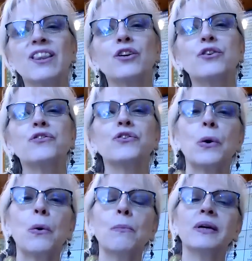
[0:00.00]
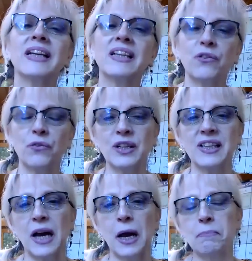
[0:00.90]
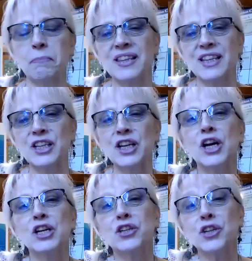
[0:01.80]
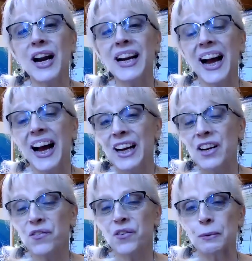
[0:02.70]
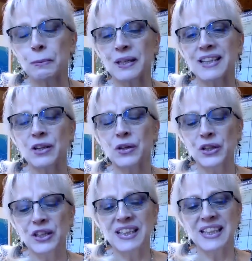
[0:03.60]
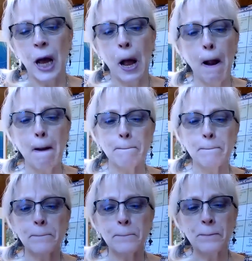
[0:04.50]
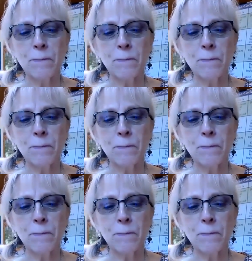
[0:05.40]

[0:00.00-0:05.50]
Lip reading: There's so many different types that try to hide from us all the time.